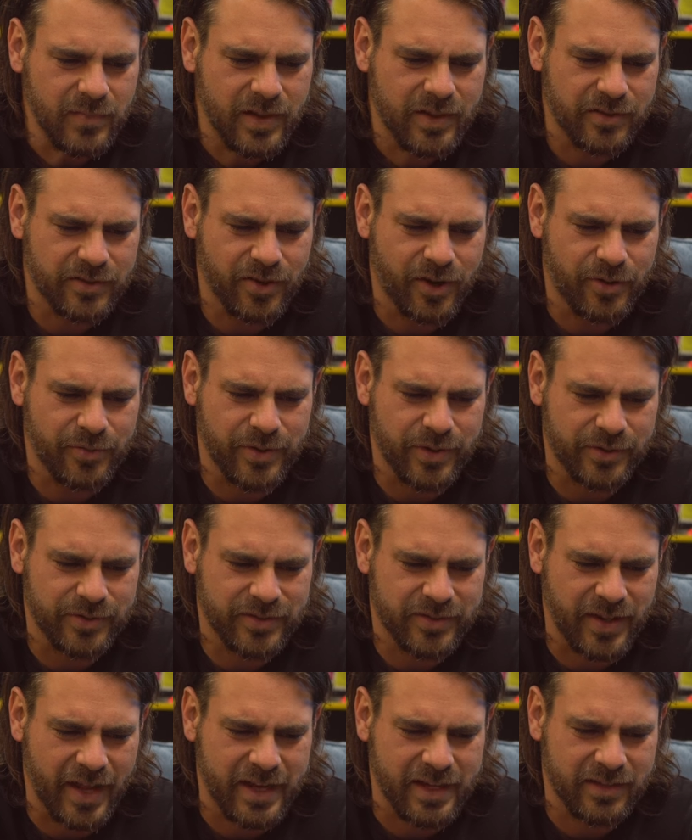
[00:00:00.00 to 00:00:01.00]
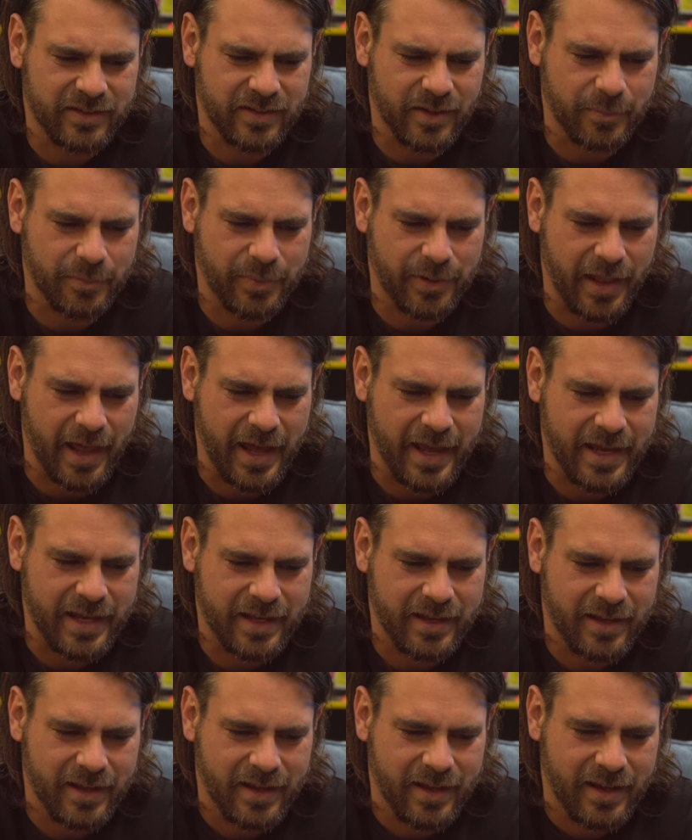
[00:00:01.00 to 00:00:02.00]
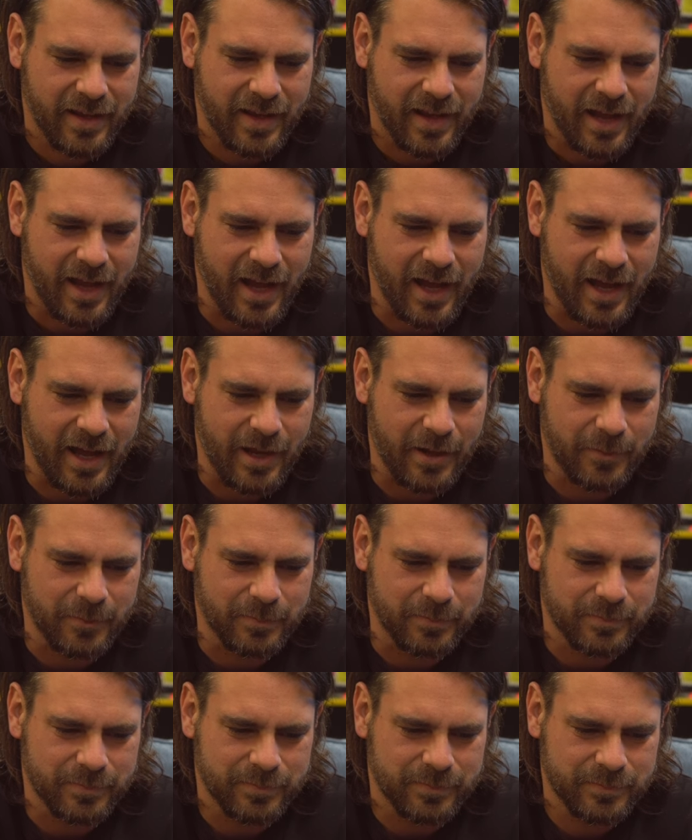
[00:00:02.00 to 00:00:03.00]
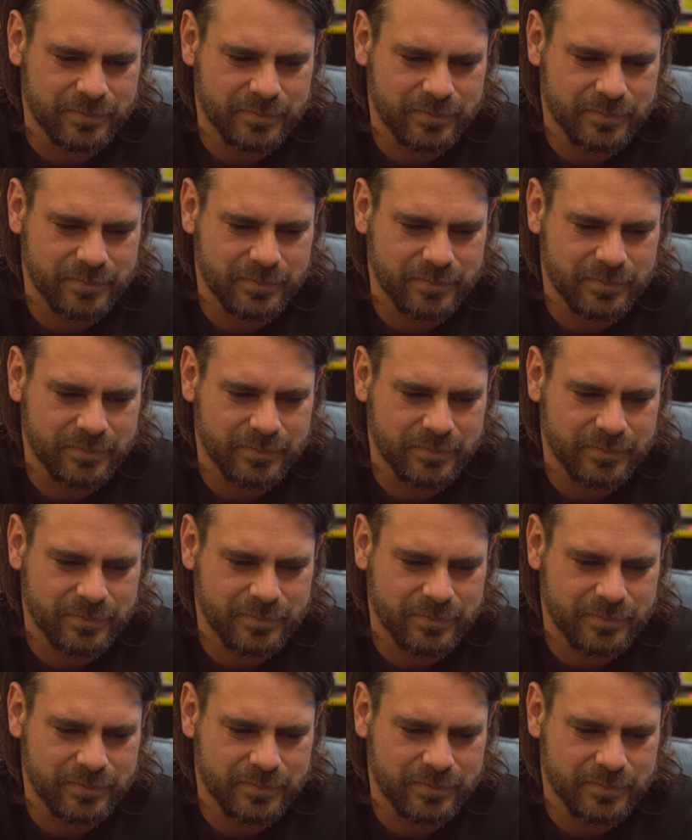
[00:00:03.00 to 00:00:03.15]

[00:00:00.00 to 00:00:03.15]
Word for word: there's no real stakes at play. Um,